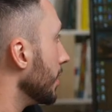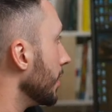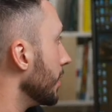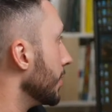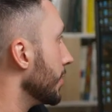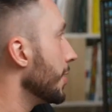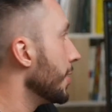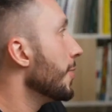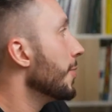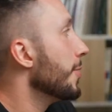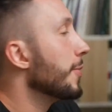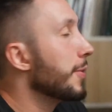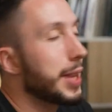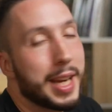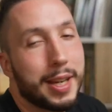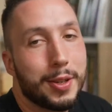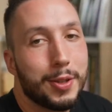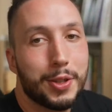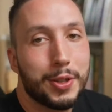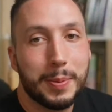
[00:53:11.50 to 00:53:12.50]
So
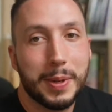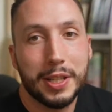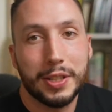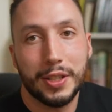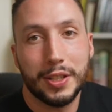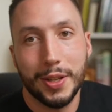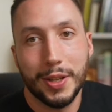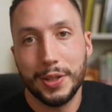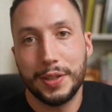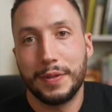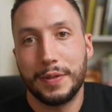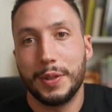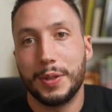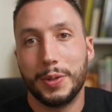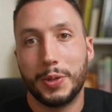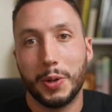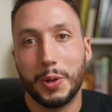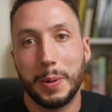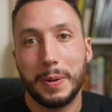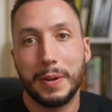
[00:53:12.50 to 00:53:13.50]
thank you so much to those of you
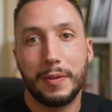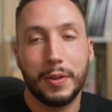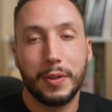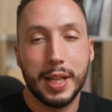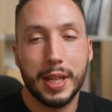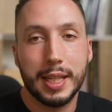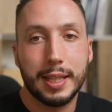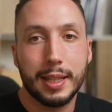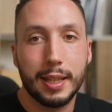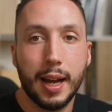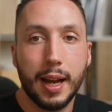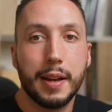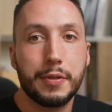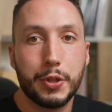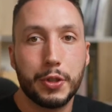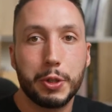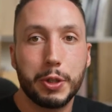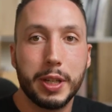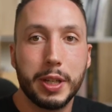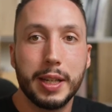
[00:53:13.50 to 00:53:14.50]
who joined me for this live
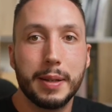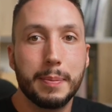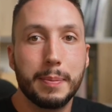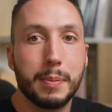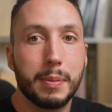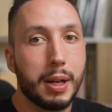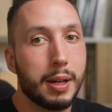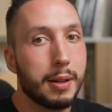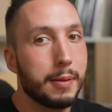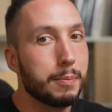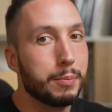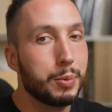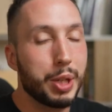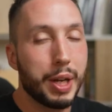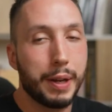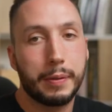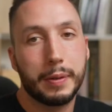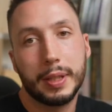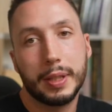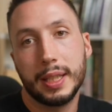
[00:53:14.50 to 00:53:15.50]
stream.
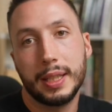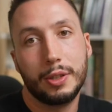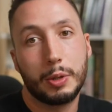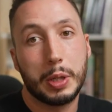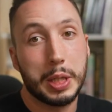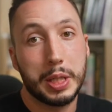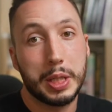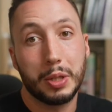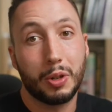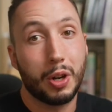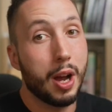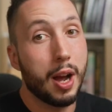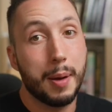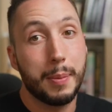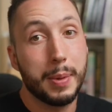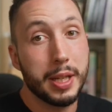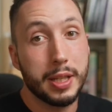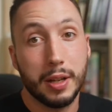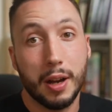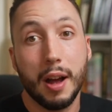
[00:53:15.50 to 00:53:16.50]
Definitely you can still
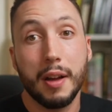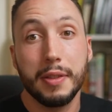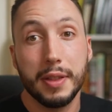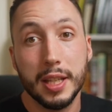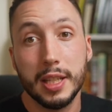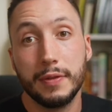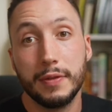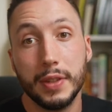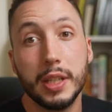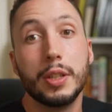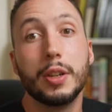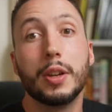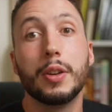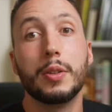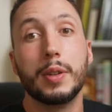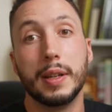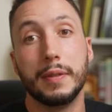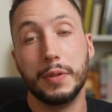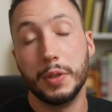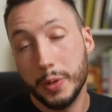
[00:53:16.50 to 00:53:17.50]
comment on this
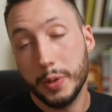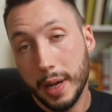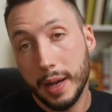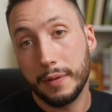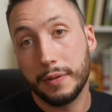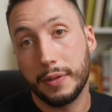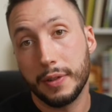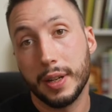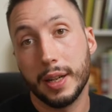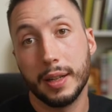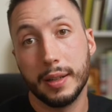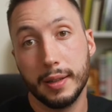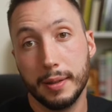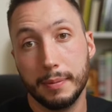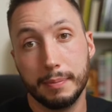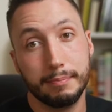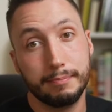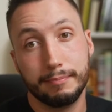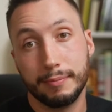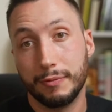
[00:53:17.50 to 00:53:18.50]
video if you have
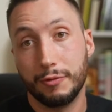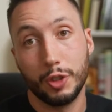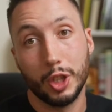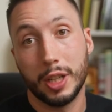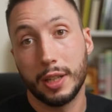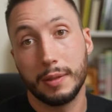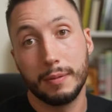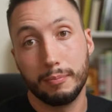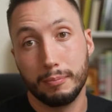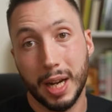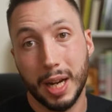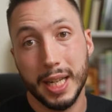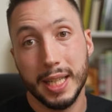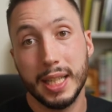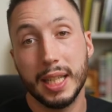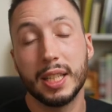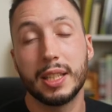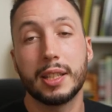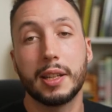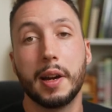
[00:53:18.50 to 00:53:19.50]

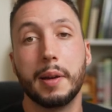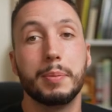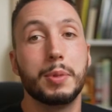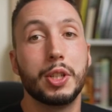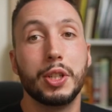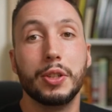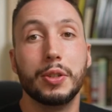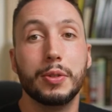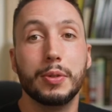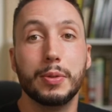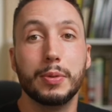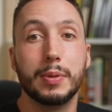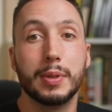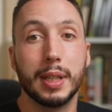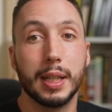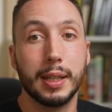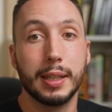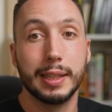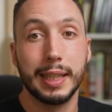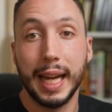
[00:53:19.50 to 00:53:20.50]
ideas come to you
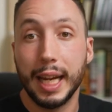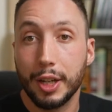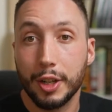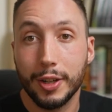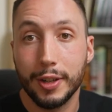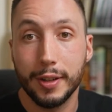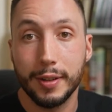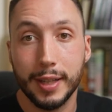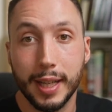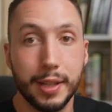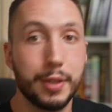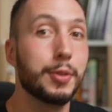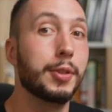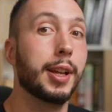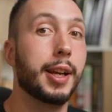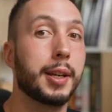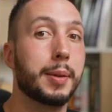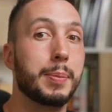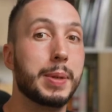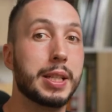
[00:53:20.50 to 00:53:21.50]
later that you'd
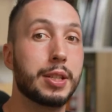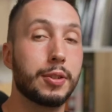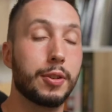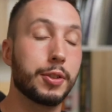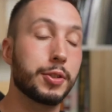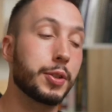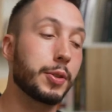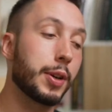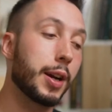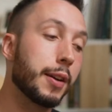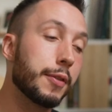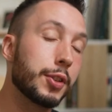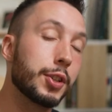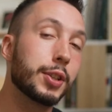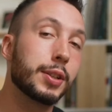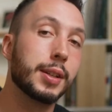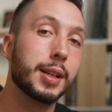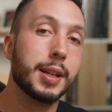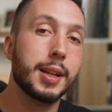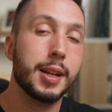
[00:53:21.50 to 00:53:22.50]
like me to also
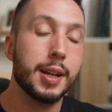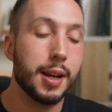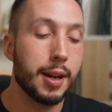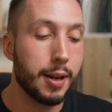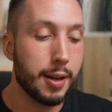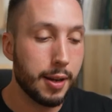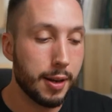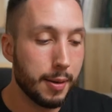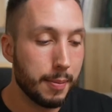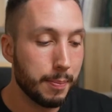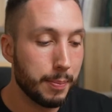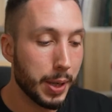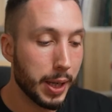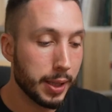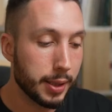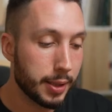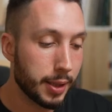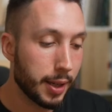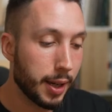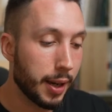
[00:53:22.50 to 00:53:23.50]
cover.
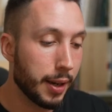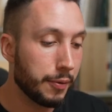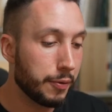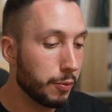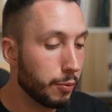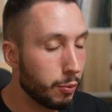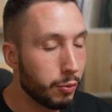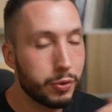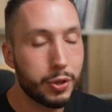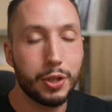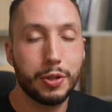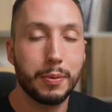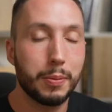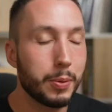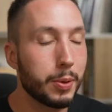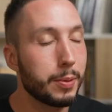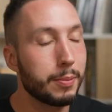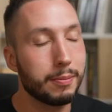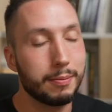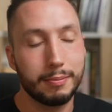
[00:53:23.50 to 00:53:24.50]
But I've
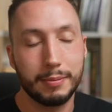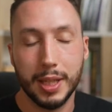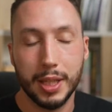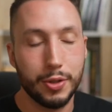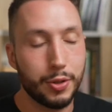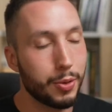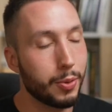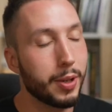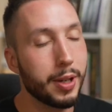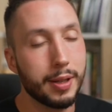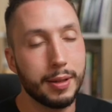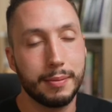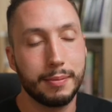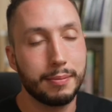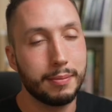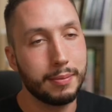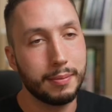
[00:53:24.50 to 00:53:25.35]
super enjoyed,